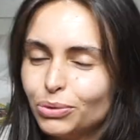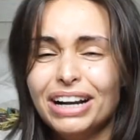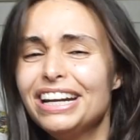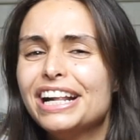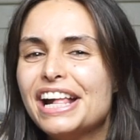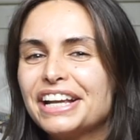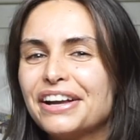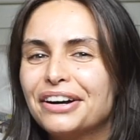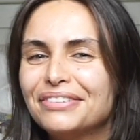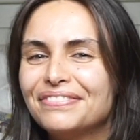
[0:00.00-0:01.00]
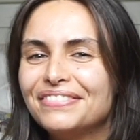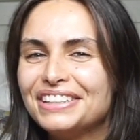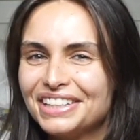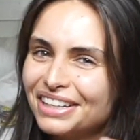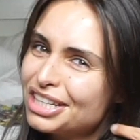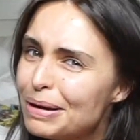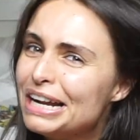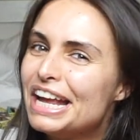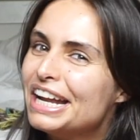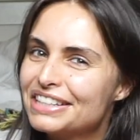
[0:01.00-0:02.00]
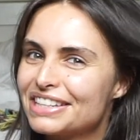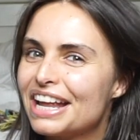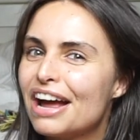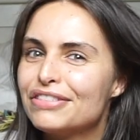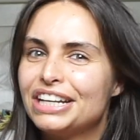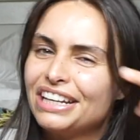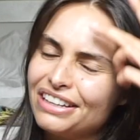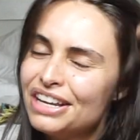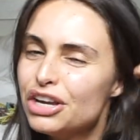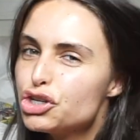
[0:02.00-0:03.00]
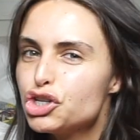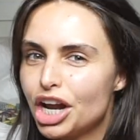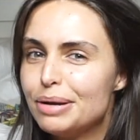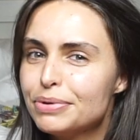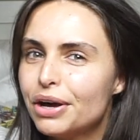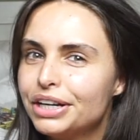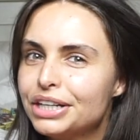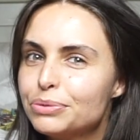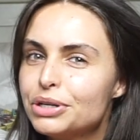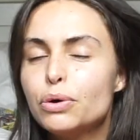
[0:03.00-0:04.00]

I need a haircut? Is it because my hair doesn't have any shape cut into it,